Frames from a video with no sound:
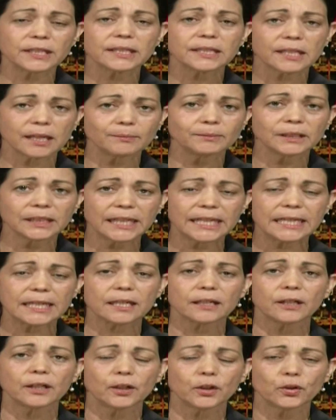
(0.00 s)
some link
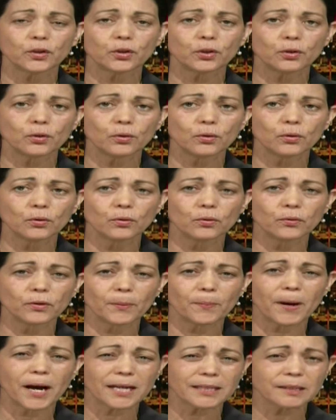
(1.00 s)
to the
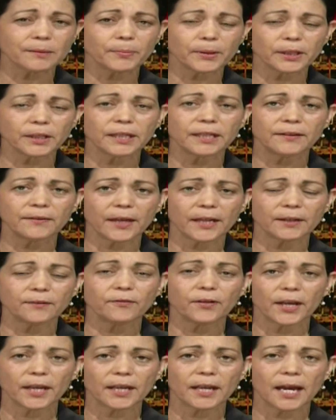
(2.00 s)
possibility that if
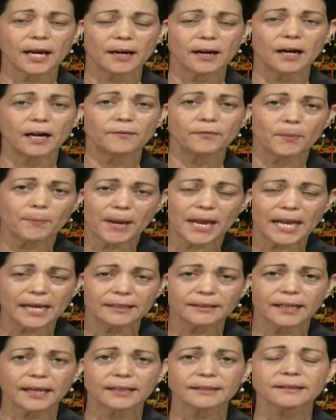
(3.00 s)
a
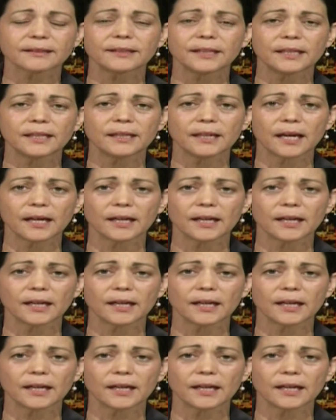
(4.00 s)
man gets the